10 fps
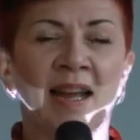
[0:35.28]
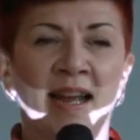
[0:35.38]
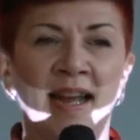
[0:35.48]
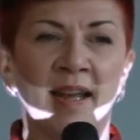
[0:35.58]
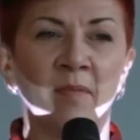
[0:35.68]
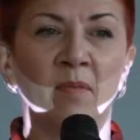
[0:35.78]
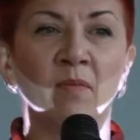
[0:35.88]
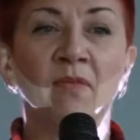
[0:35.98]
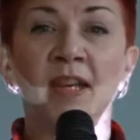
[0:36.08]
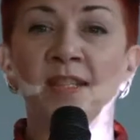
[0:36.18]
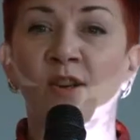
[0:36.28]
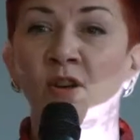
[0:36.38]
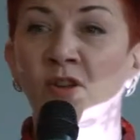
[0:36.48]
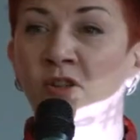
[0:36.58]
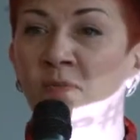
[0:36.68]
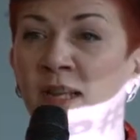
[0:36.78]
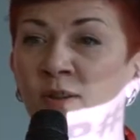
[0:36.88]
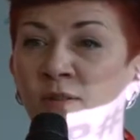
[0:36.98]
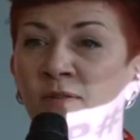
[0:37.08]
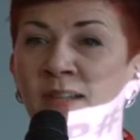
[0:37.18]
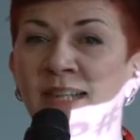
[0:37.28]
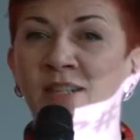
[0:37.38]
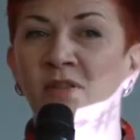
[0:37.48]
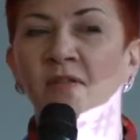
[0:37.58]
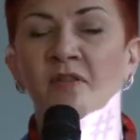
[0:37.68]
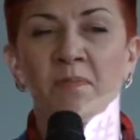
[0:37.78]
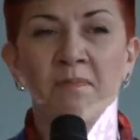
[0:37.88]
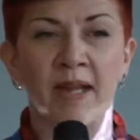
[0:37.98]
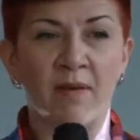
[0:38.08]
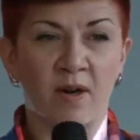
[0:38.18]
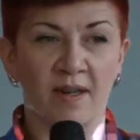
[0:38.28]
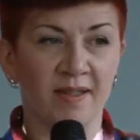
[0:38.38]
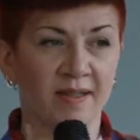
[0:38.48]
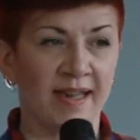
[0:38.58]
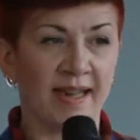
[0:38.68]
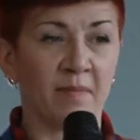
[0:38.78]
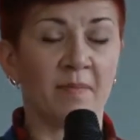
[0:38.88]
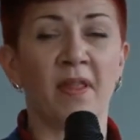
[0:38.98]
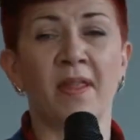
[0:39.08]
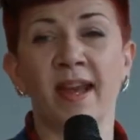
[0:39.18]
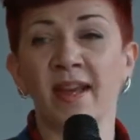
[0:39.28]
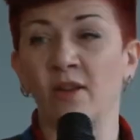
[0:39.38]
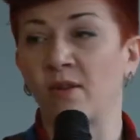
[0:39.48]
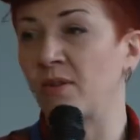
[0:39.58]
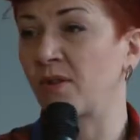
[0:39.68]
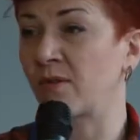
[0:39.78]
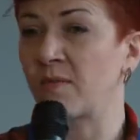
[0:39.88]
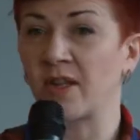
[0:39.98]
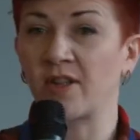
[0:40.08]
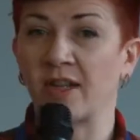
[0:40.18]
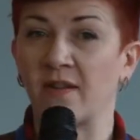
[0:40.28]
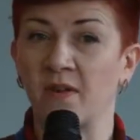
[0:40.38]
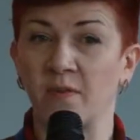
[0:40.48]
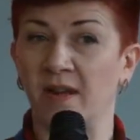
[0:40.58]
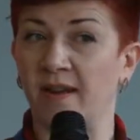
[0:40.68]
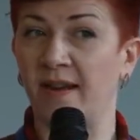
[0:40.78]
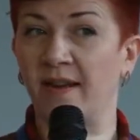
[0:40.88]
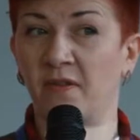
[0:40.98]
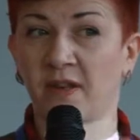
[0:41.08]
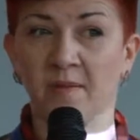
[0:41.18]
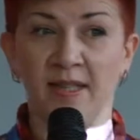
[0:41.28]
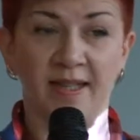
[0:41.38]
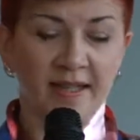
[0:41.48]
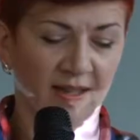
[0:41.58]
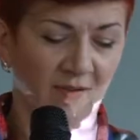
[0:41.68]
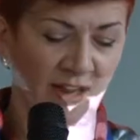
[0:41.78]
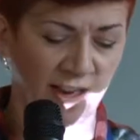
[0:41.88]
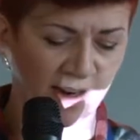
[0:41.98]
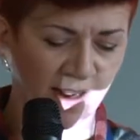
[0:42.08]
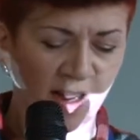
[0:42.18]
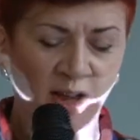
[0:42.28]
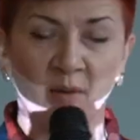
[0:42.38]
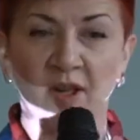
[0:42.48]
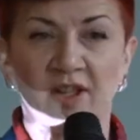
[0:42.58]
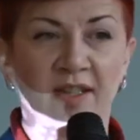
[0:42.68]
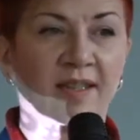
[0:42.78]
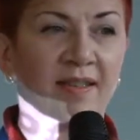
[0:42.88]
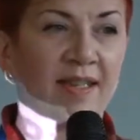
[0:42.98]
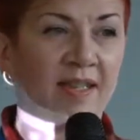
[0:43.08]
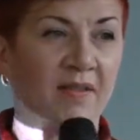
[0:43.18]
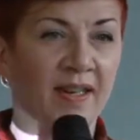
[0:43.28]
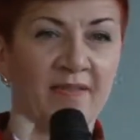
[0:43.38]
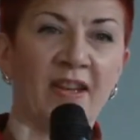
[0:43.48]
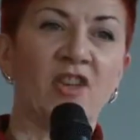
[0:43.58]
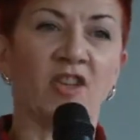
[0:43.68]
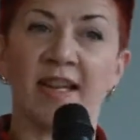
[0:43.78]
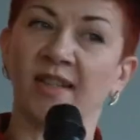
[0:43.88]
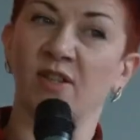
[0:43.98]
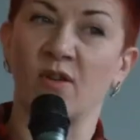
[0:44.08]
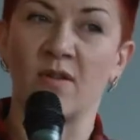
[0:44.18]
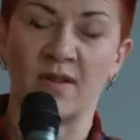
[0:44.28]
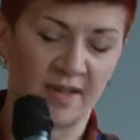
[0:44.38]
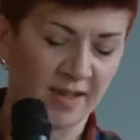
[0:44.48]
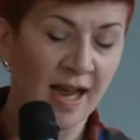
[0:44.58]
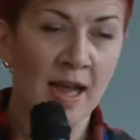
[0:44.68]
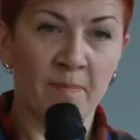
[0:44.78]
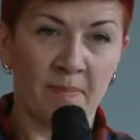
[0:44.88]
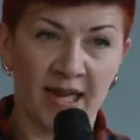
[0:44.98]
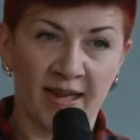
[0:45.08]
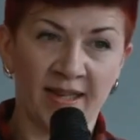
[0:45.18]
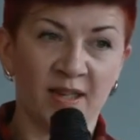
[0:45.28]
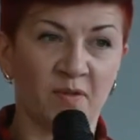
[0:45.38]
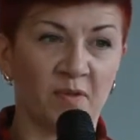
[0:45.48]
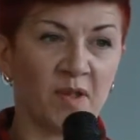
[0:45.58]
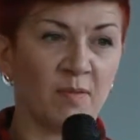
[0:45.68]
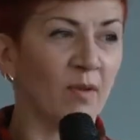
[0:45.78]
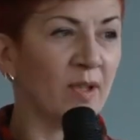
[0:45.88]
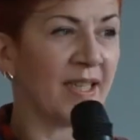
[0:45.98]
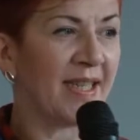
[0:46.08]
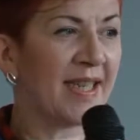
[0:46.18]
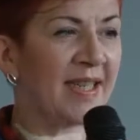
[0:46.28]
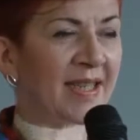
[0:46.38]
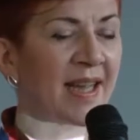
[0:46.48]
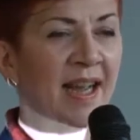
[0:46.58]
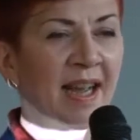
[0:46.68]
Fee Scott should be along later on from MateWorks. Thank you so much, everyone, for coming to this event, which is Creative Innovation in Scotland, Big Ideas from Small Cities.